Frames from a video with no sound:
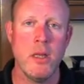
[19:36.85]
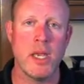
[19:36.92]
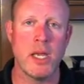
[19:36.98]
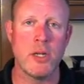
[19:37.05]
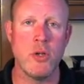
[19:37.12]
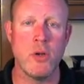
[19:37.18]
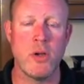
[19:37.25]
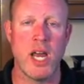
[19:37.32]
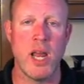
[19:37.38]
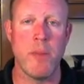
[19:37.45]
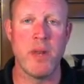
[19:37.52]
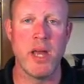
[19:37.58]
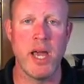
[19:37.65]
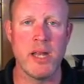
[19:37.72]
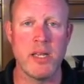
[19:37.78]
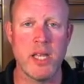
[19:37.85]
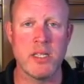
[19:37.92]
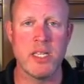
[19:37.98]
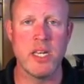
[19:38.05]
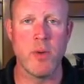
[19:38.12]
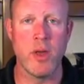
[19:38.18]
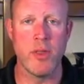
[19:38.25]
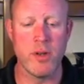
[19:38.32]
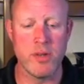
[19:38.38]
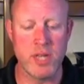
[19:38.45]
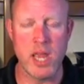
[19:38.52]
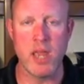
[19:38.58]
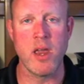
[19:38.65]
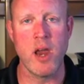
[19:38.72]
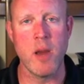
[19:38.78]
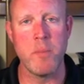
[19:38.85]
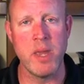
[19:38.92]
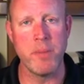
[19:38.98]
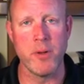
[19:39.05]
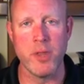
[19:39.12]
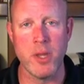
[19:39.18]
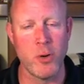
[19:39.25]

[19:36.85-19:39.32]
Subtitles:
They get too caught up in high intensity rather than taking care of people.